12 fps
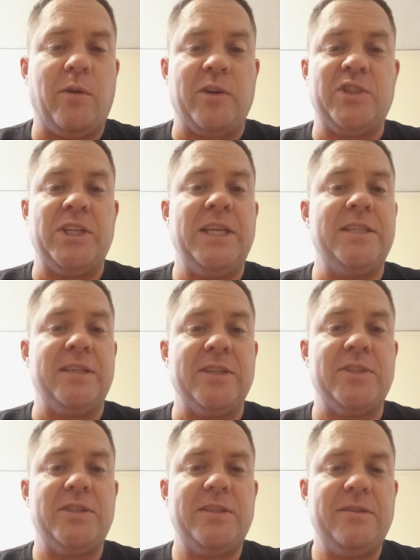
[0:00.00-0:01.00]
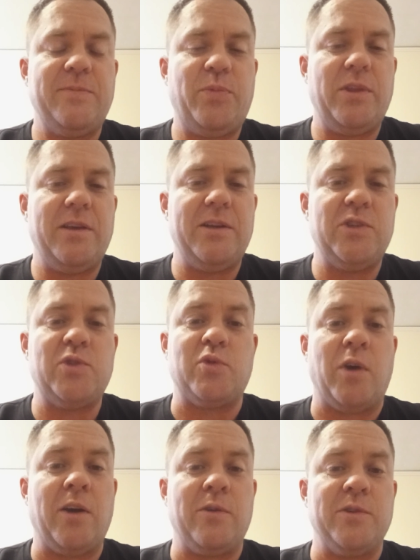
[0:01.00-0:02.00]
or Jesus
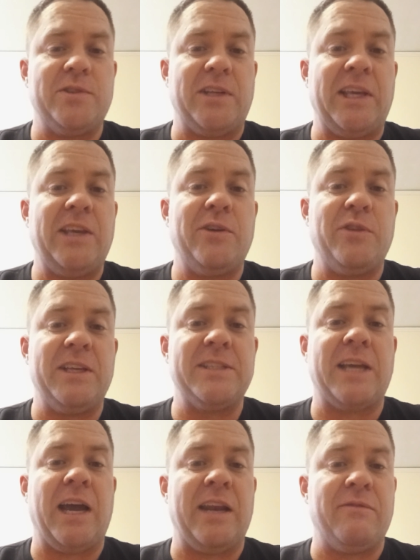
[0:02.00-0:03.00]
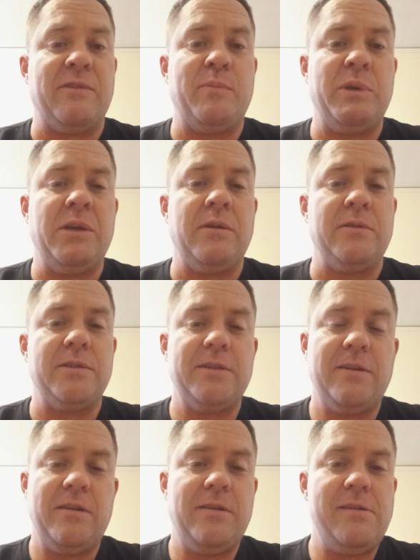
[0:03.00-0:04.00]
struggles to heal this kind of abuse.
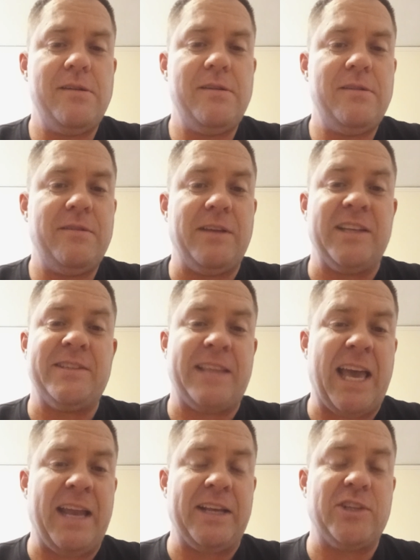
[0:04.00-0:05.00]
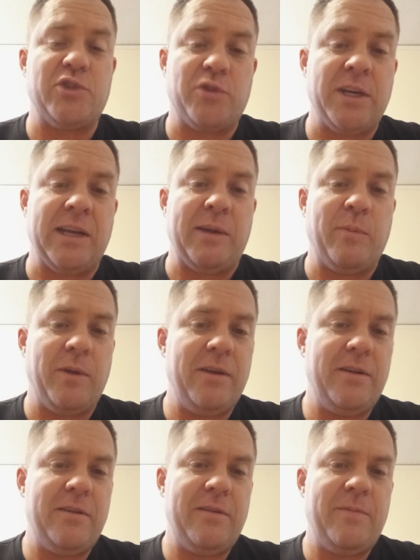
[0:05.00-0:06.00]
It's that extreme.
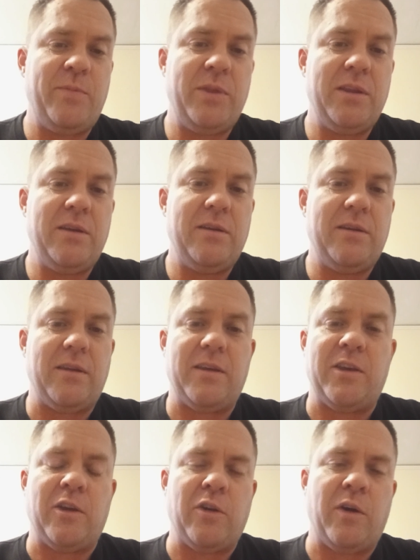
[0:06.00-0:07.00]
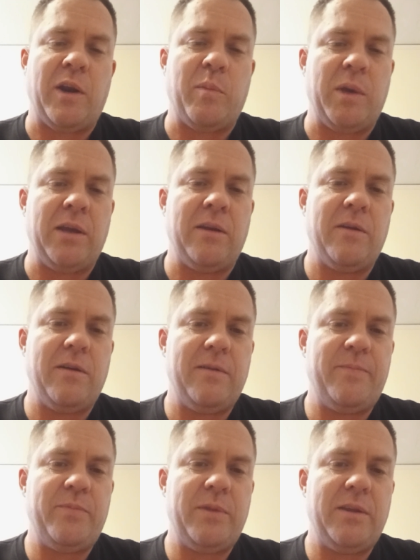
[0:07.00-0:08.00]
You know what I mean?
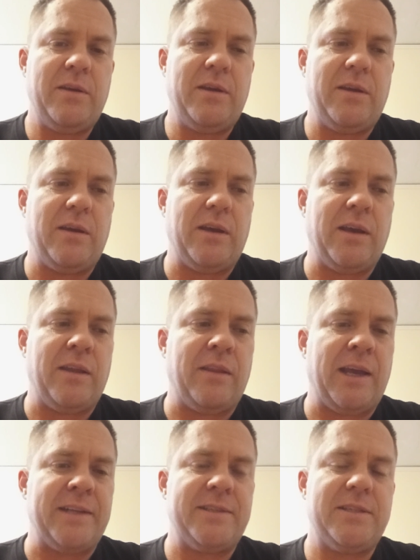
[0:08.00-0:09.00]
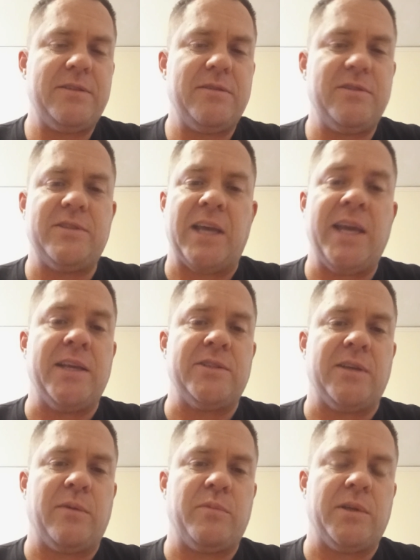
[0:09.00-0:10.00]
And that's saying
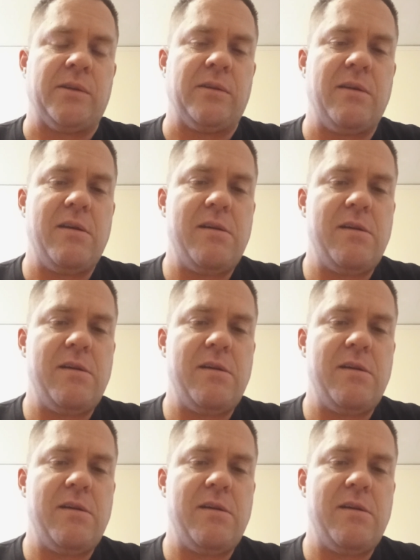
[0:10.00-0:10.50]
something.